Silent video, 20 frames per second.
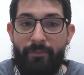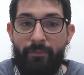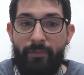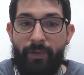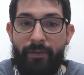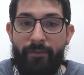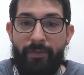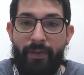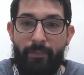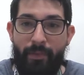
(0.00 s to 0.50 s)

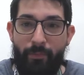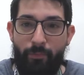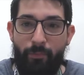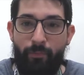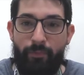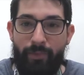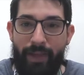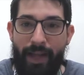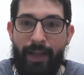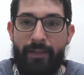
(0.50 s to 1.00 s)
One of them
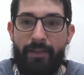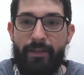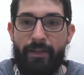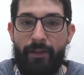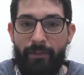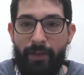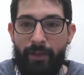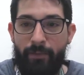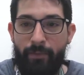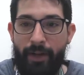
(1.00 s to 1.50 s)
had
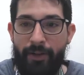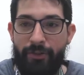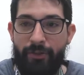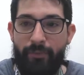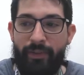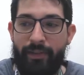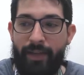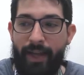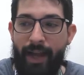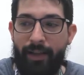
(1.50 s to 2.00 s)
served at Ranger
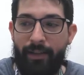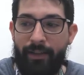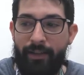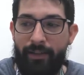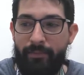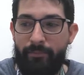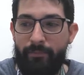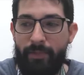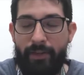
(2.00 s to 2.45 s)
Battalion,